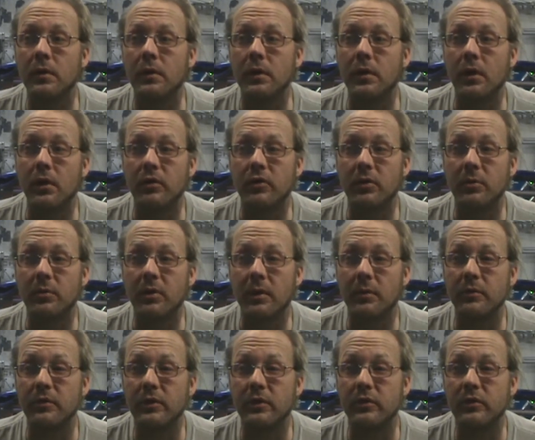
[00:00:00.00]
you know,
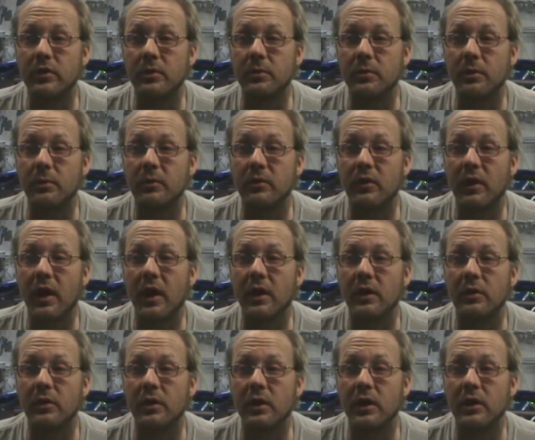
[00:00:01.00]
sometimes this, sometimes
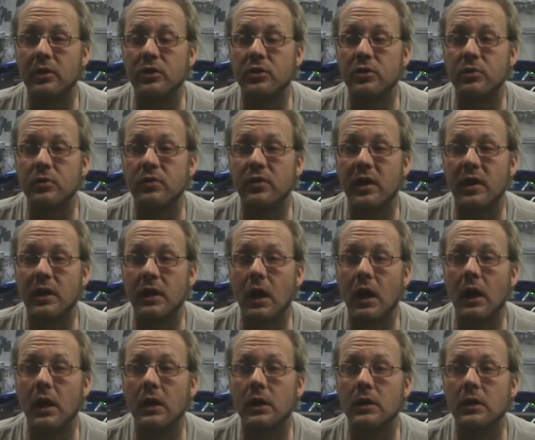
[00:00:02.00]
that. You got to choose that
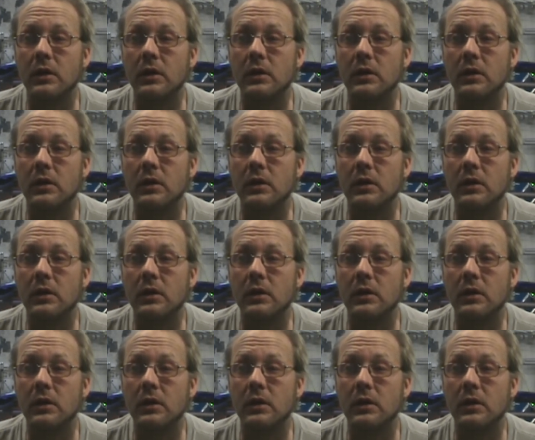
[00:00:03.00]
line.